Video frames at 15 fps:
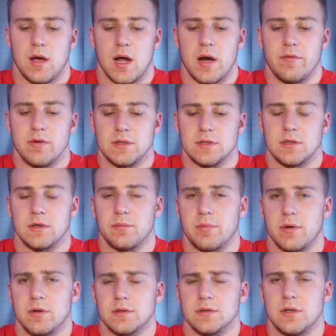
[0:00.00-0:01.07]
every single
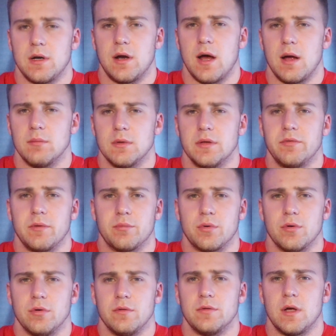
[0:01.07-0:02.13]
person, and I'm living
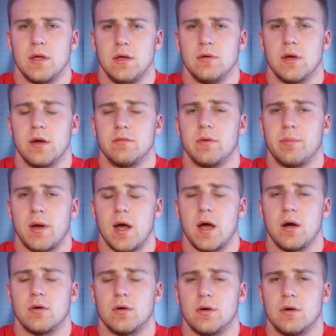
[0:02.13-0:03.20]
proof that you have the
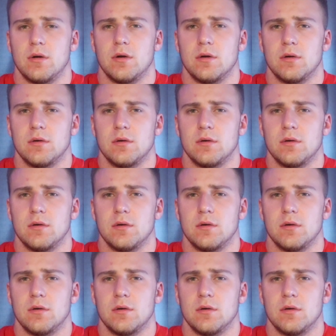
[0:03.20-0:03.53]
power